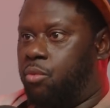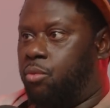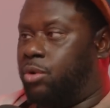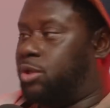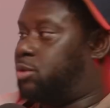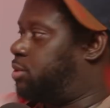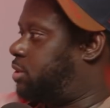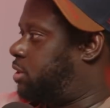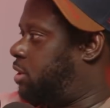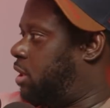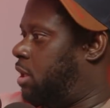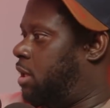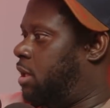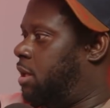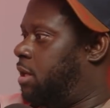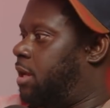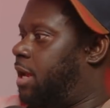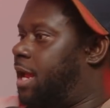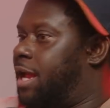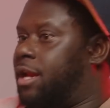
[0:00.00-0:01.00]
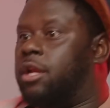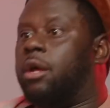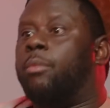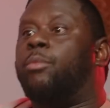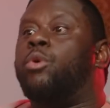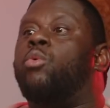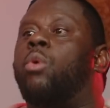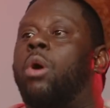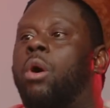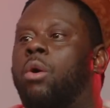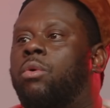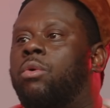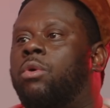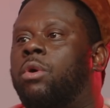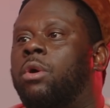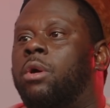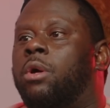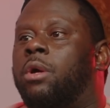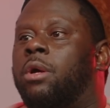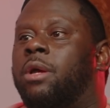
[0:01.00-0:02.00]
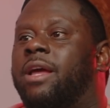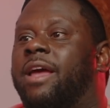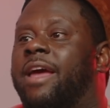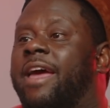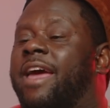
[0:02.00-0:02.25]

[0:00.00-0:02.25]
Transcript: which was NWO, mm-hmm.